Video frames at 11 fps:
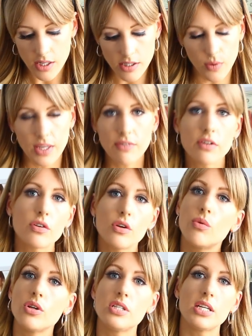So even if
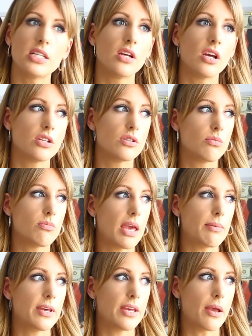you wanted to
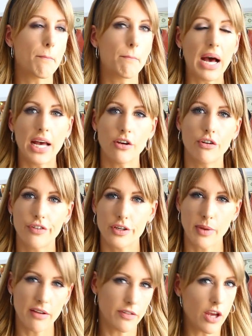maybe buy your
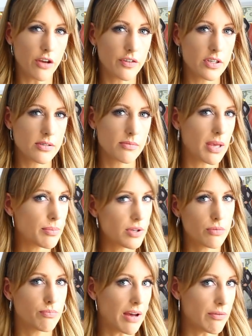first pair of loafers, maybe
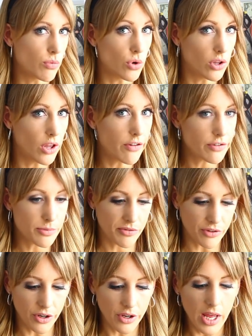you haven't worn loafers
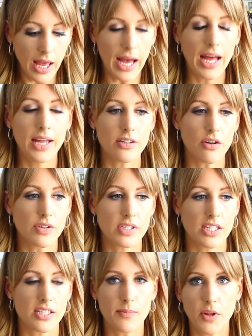before, and
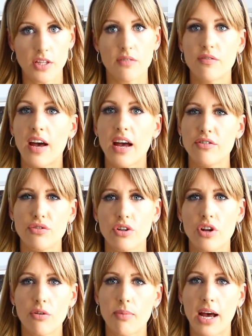obviously splurging £500
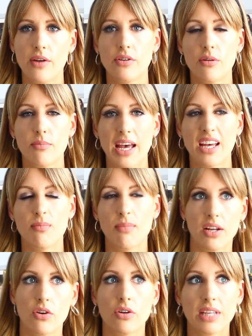on a pair you
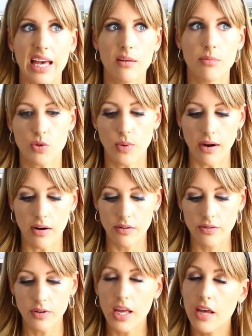might not get that much wear out
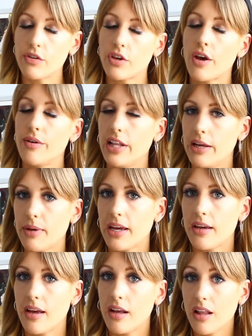of, if you go a little bit
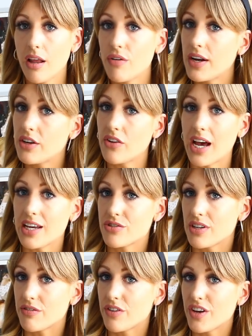lower end on the high
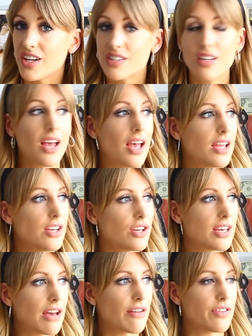street first, and you
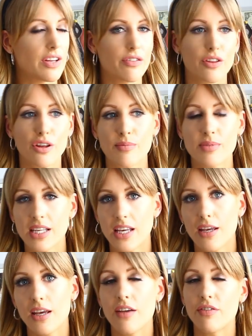can get a feel for them,
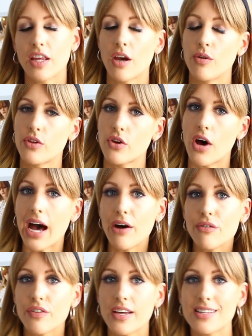see if they go with your
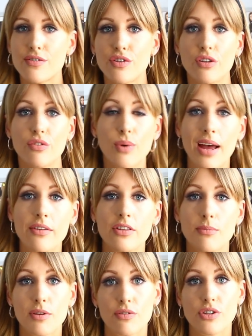outfits, if you love wearing
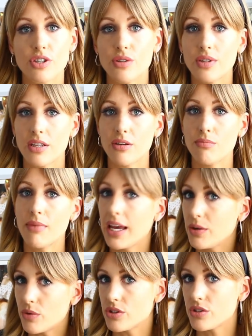them. If you do, then you
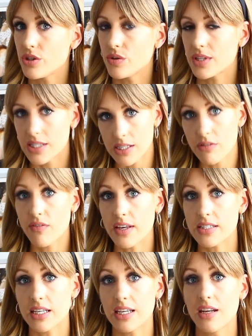may want to consider
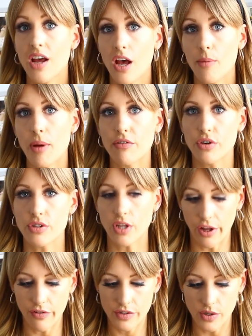investing in a pair of Gucci
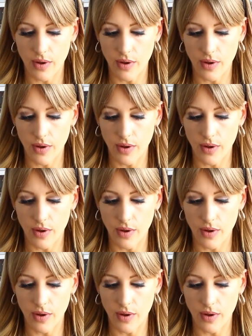loafers.